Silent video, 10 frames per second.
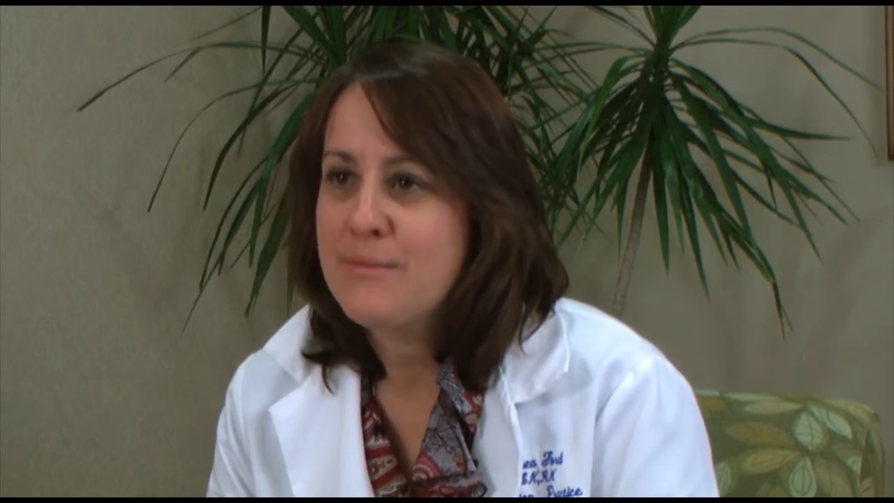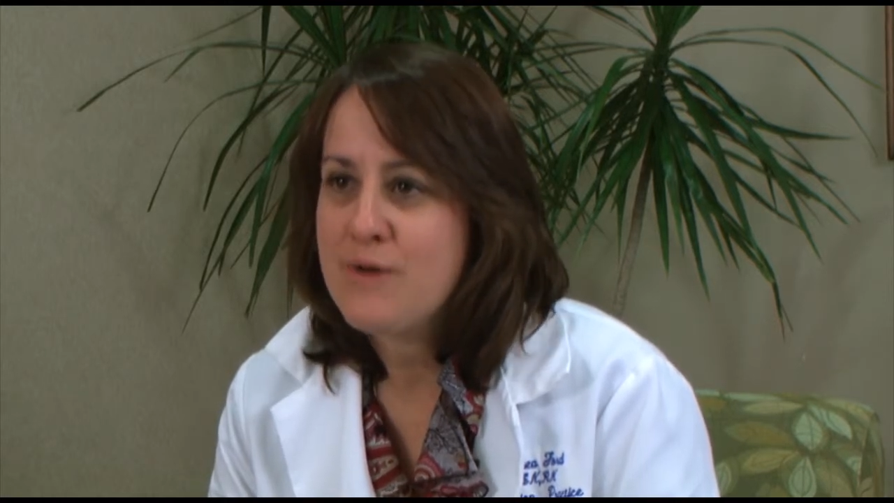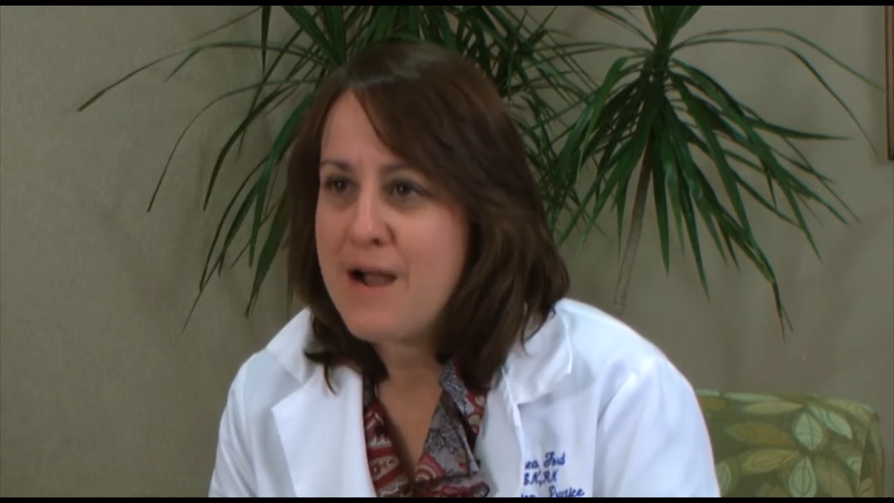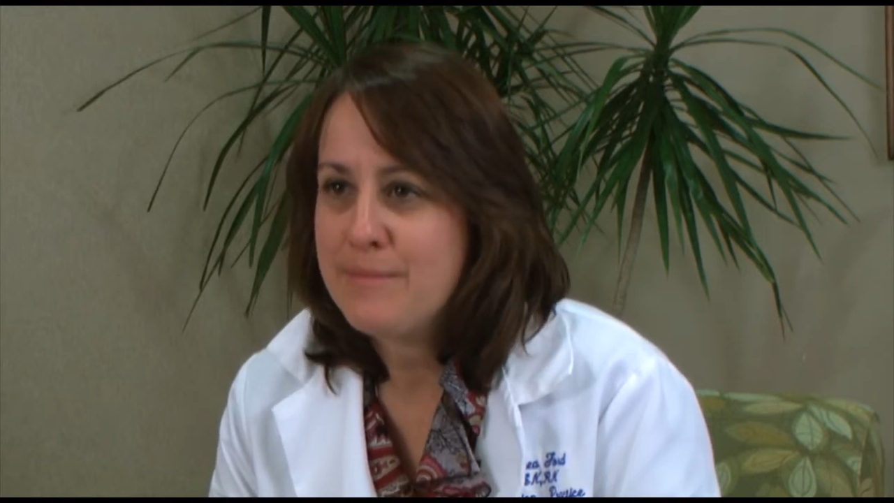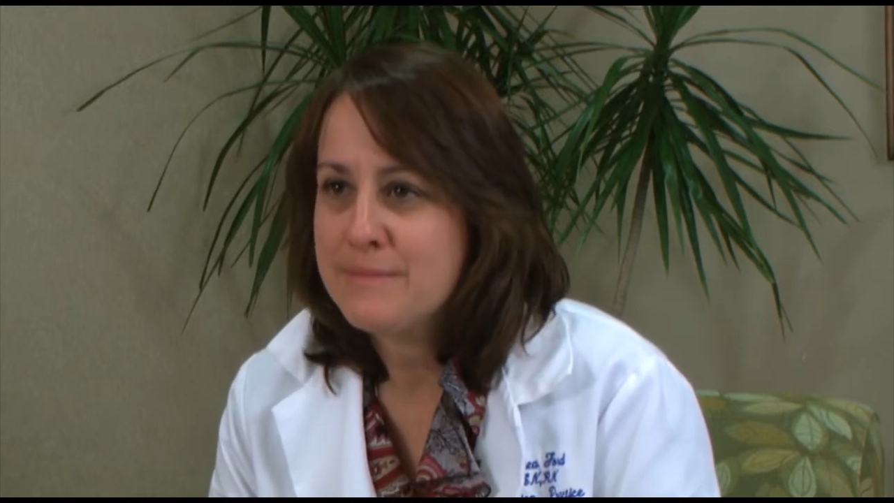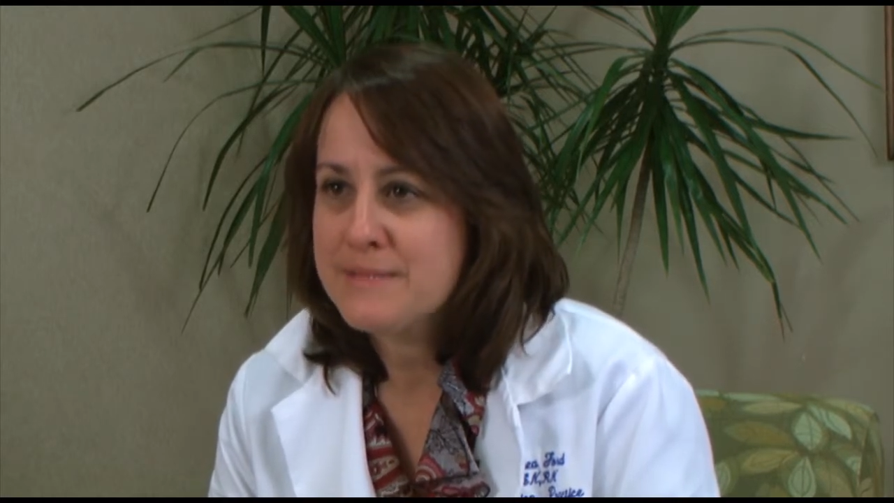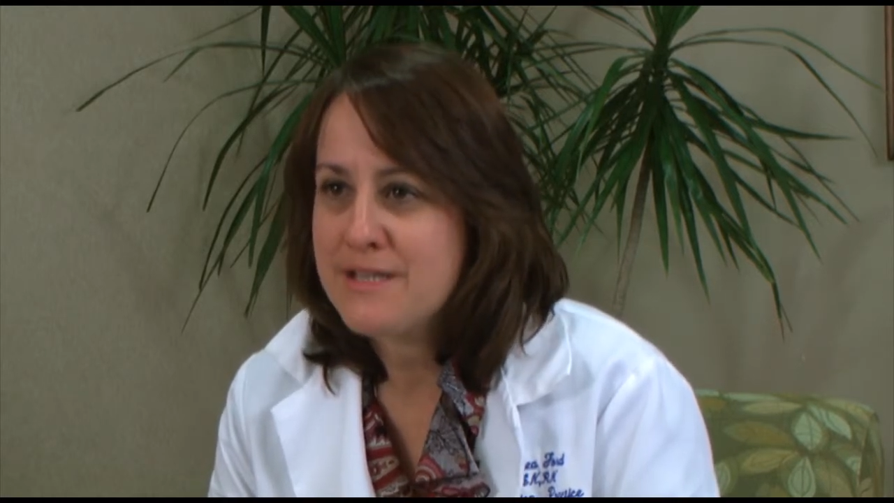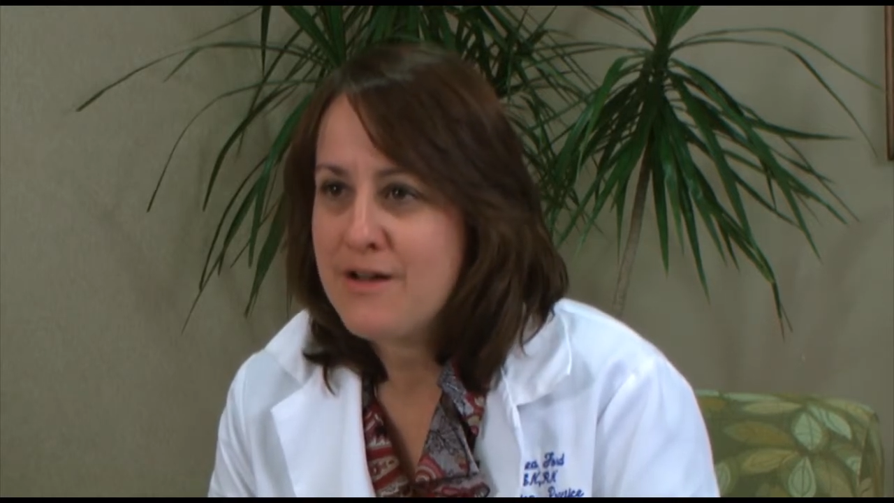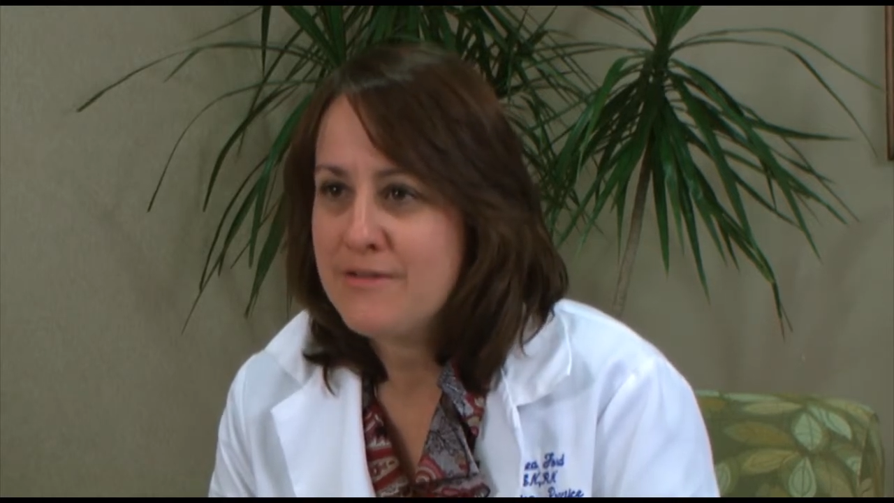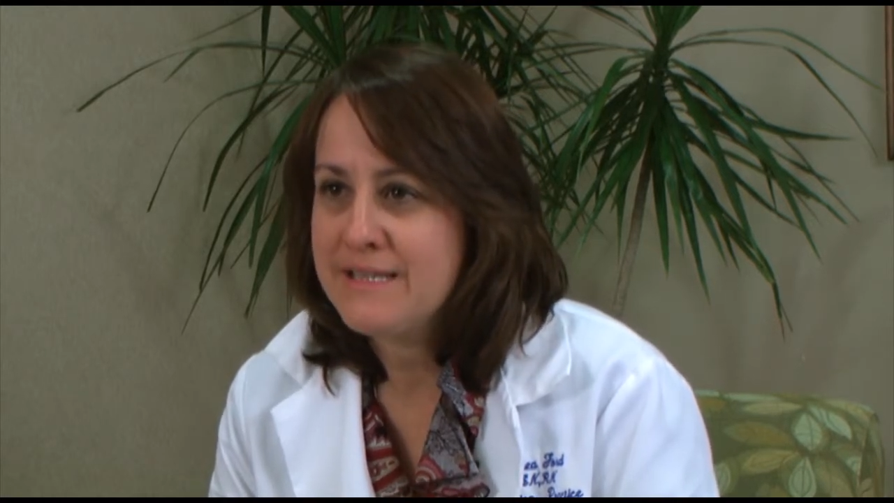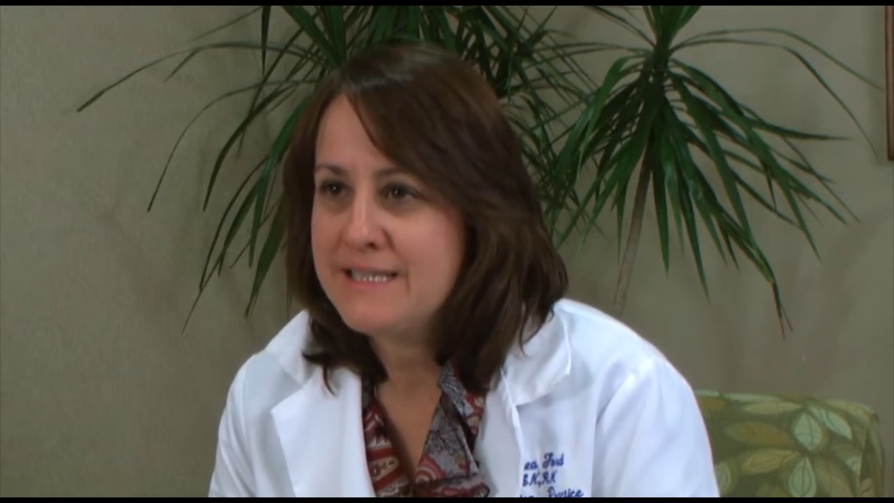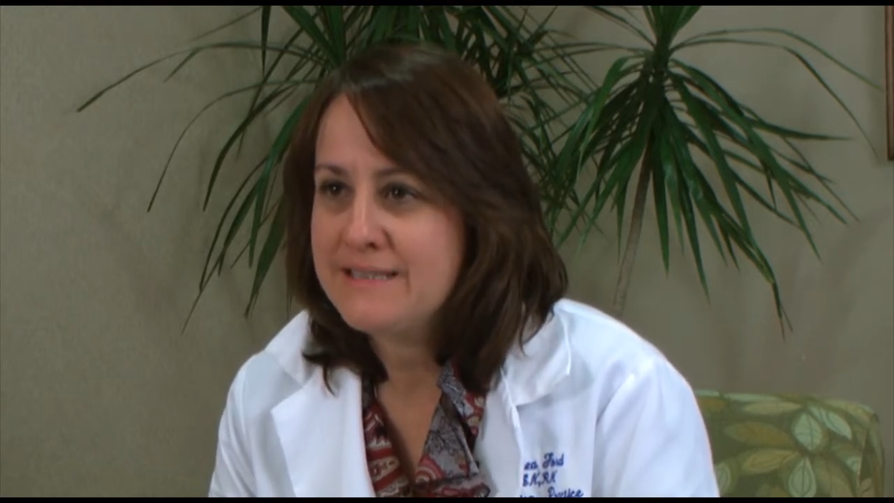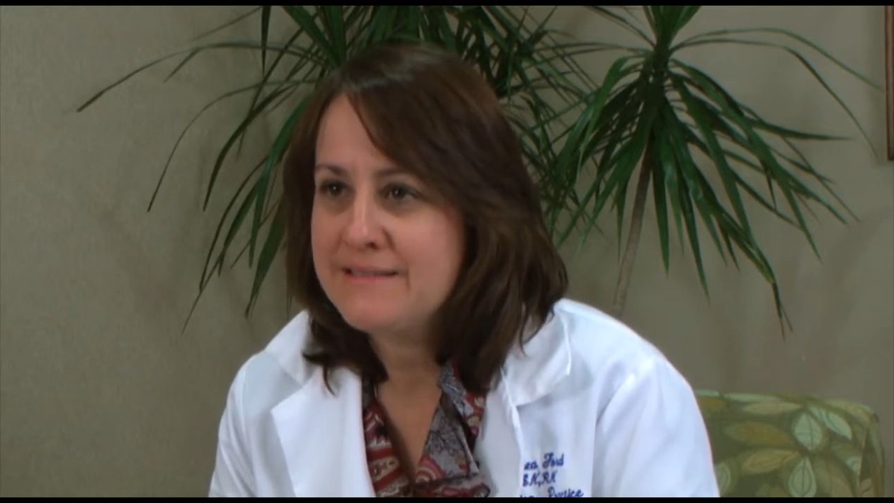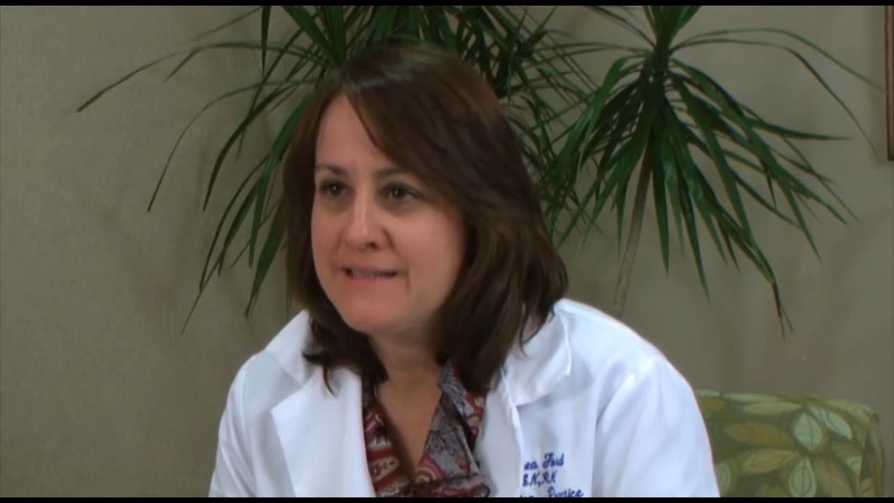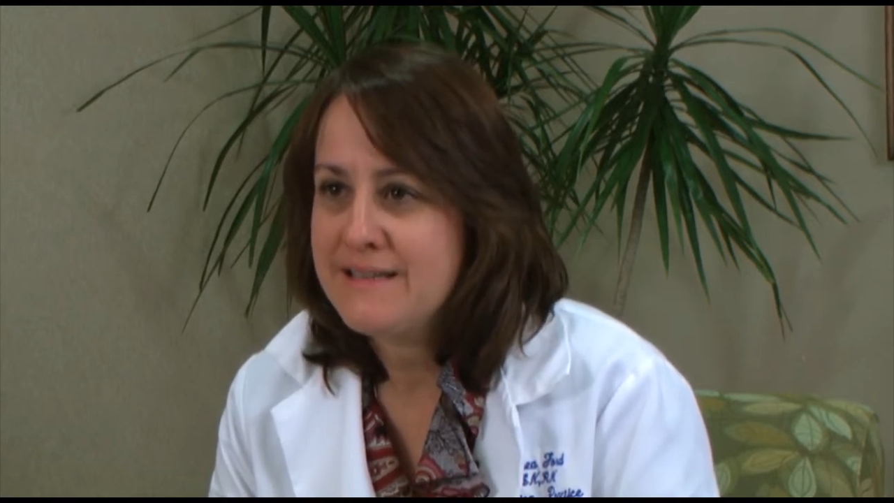problem
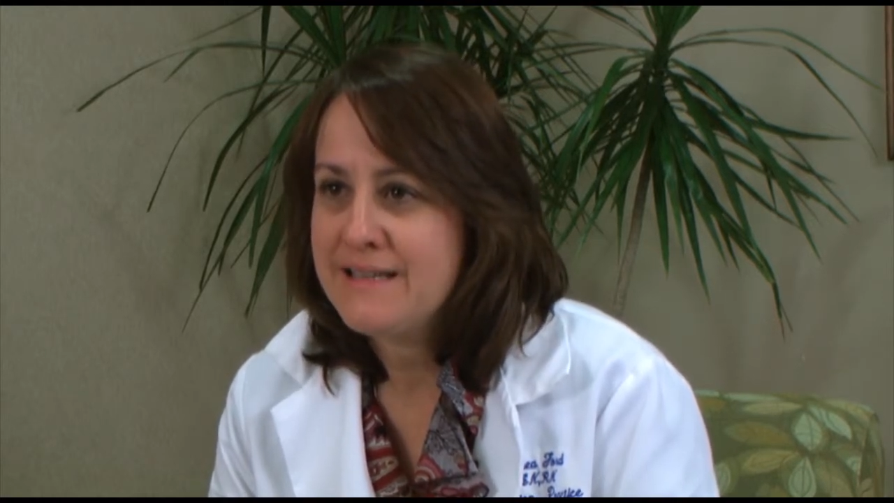solving,